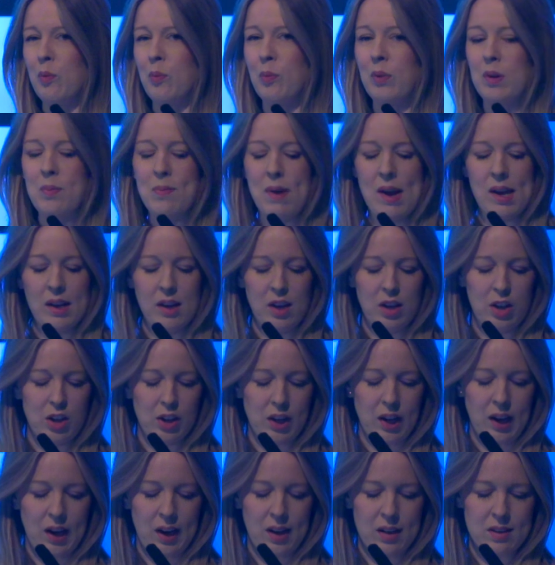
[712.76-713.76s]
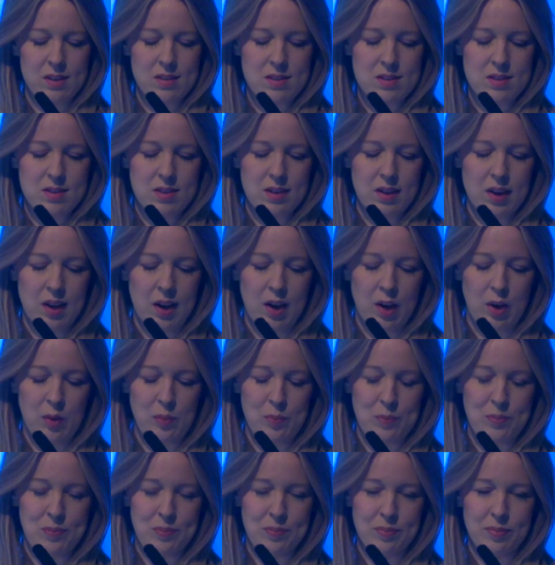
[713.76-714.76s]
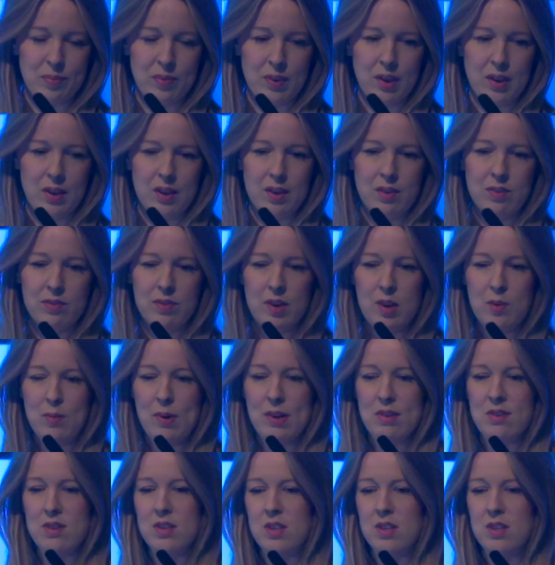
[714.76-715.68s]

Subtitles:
We mainly look at females